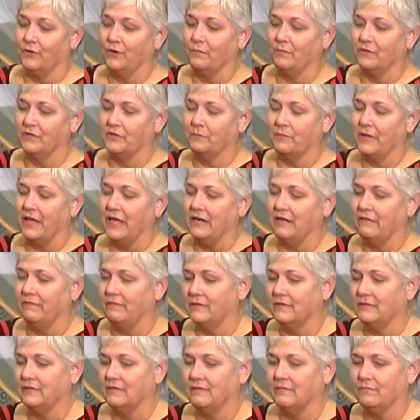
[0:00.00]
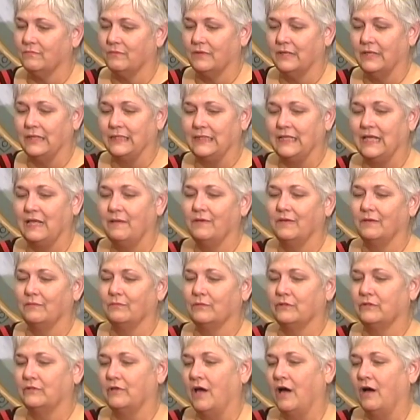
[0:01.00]
was planning this exhibit
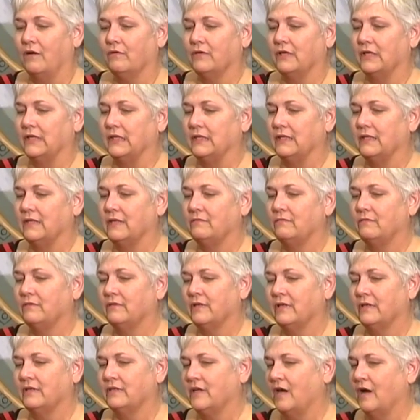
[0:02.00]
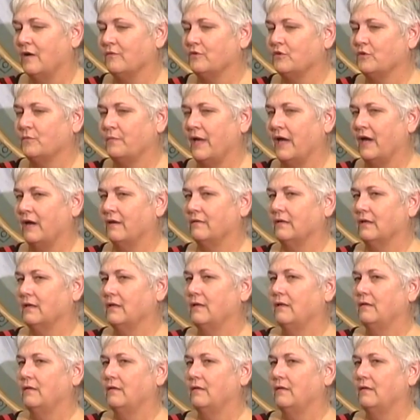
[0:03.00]
was talking, they talked about